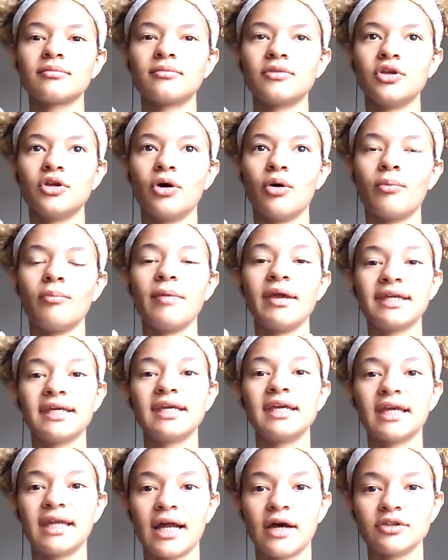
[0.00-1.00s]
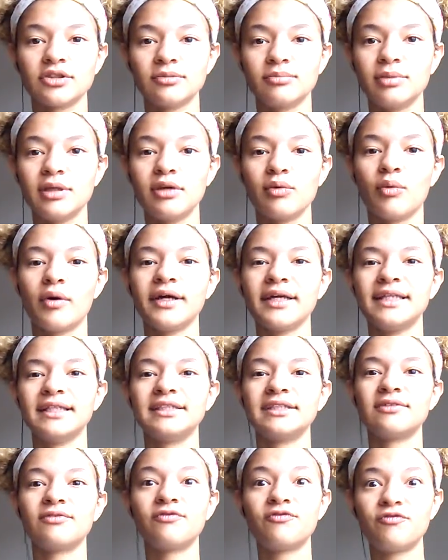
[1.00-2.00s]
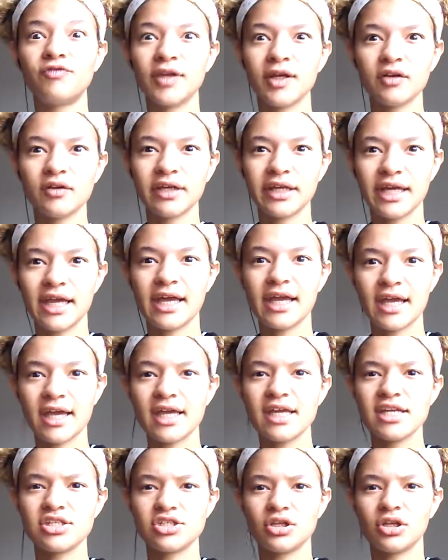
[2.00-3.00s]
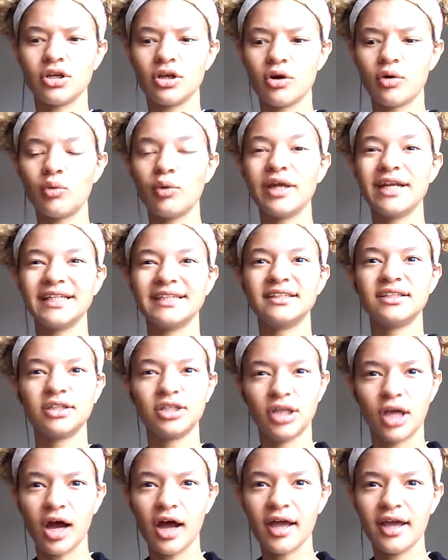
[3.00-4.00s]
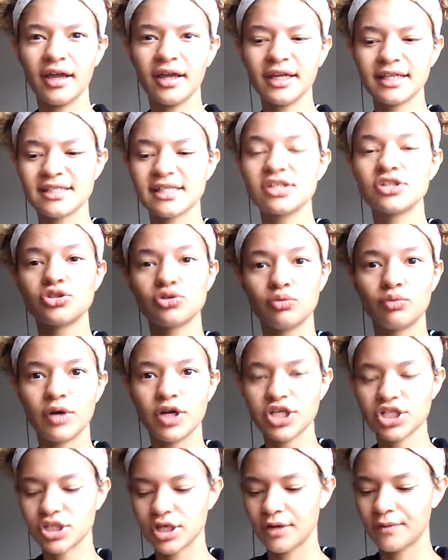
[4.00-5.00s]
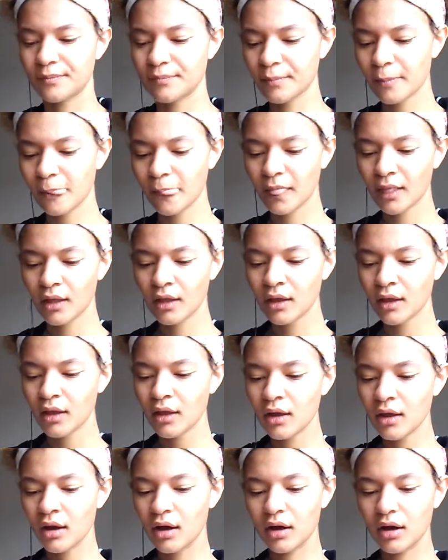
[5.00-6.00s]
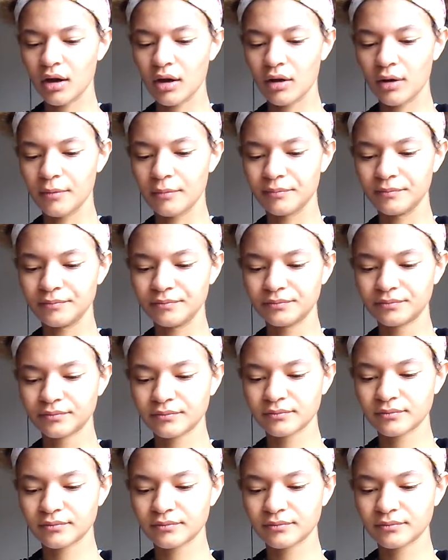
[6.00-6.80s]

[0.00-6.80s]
you know, making it out to be, what he's feeling it is, you know, in his gut, his intuition. And